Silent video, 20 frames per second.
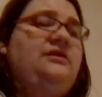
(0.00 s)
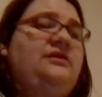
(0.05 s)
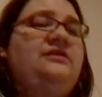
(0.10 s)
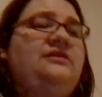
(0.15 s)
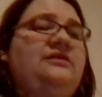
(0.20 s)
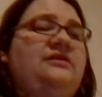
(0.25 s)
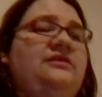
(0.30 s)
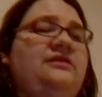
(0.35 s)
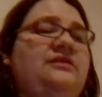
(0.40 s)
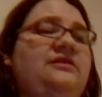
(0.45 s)
then
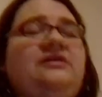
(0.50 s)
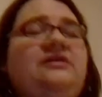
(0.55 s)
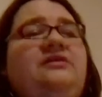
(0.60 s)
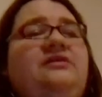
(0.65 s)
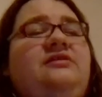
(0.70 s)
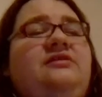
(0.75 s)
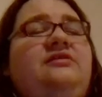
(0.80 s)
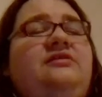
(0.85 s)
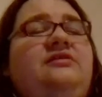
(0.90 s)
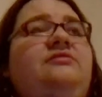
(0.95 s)
ask that.
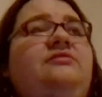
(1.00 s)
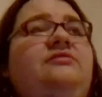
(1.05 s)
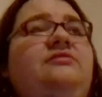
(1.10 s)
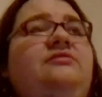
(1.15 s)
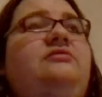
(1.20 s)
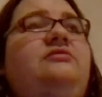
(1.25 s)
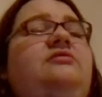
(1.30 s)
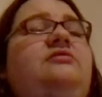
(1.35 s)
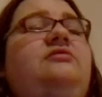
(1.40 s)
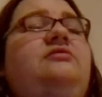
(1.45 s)

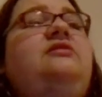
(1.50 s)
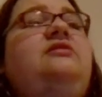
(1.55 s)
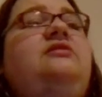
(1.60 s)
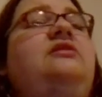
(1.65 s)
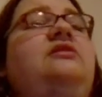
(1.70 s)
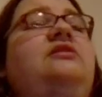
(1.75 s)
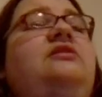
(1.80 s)
At